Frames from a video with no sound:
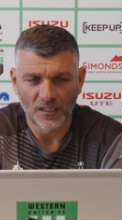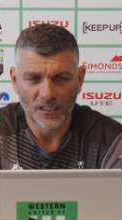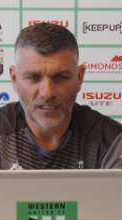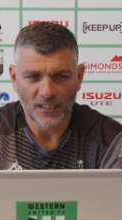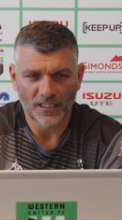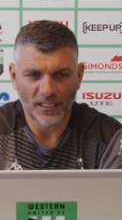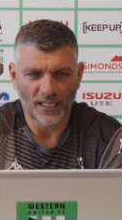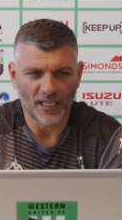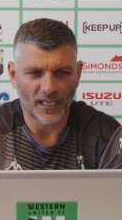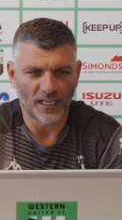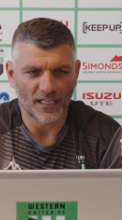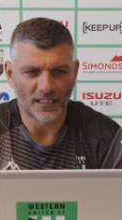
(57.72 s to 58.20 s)

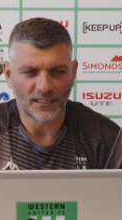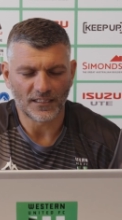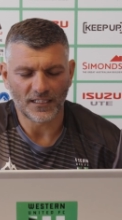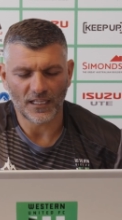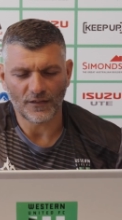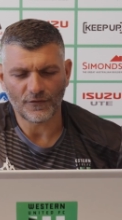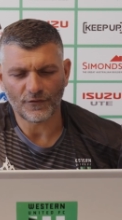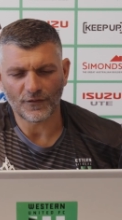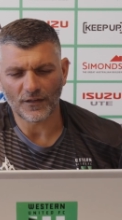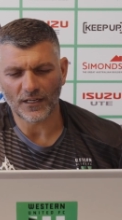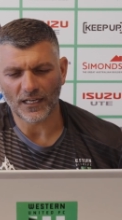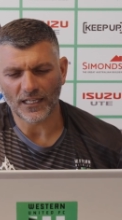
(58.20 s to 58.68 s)
Yeah,
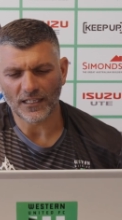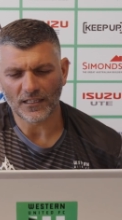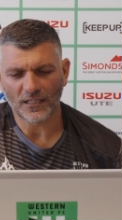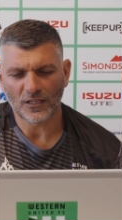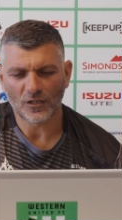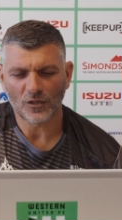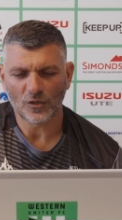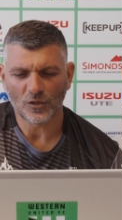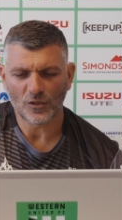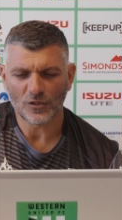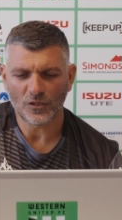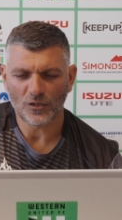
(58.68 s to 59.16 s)

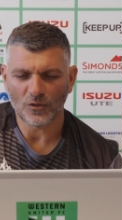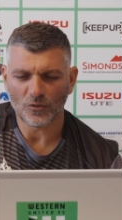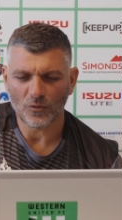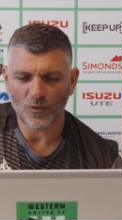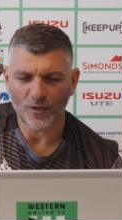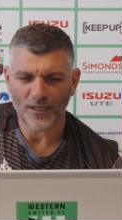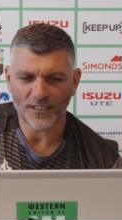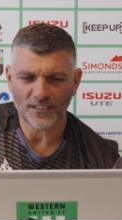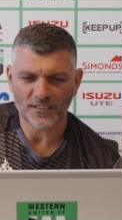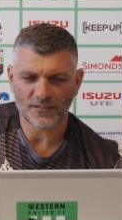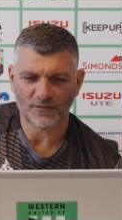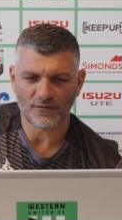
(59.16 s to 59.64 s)
definitely. You
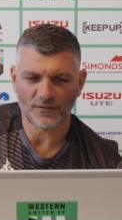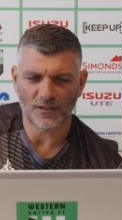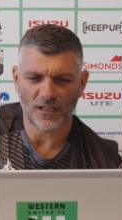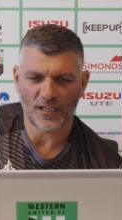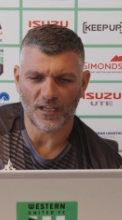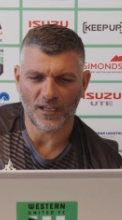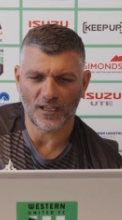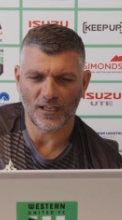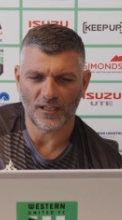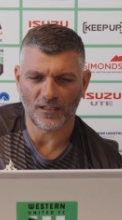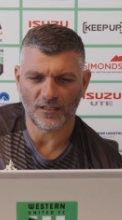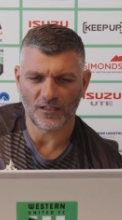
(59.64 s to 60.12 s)
always,
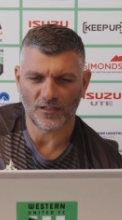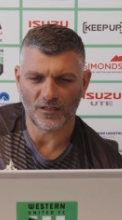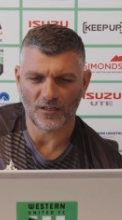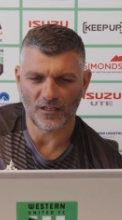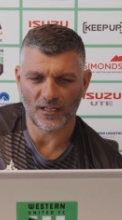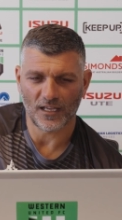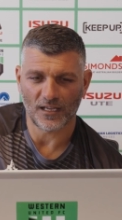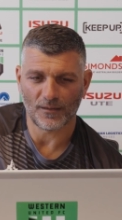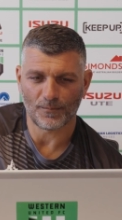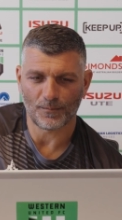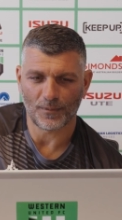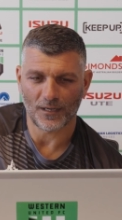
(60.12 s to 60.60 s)
you know,
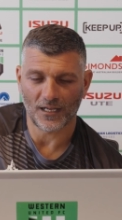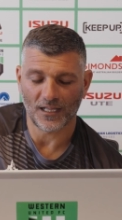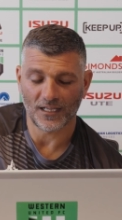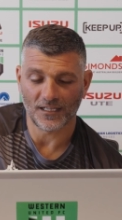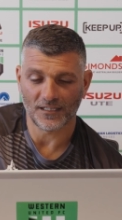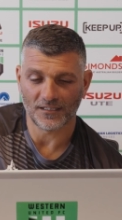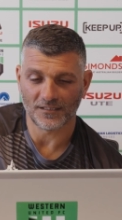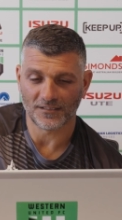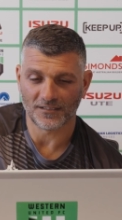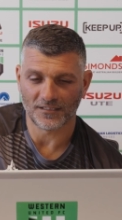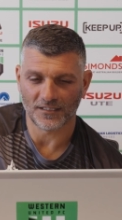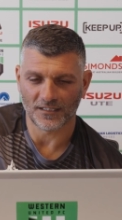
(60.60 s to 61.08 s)
our
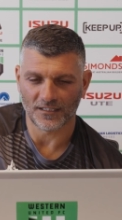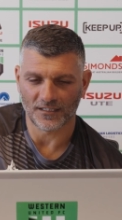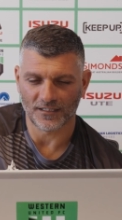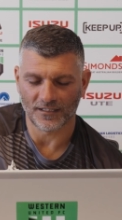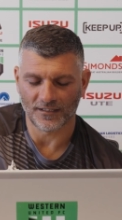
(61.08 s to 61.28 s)
players